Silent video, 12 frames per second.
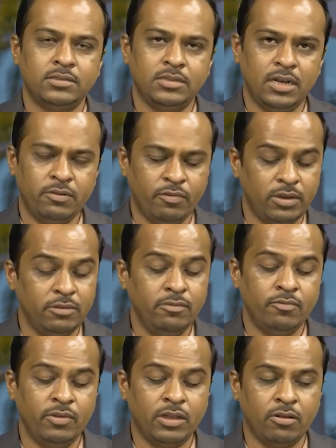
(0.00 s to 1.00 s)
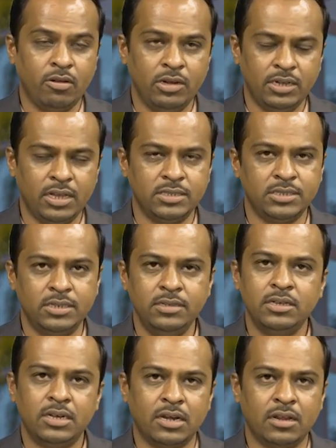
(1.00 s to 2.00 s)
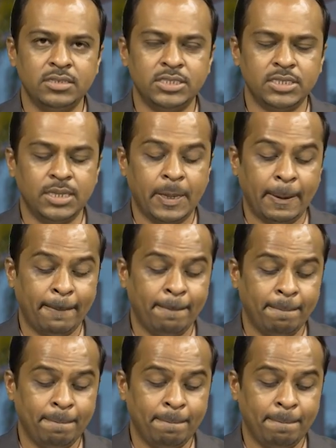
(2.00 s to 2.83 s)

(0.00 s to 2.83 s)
That one we call it as an transiting.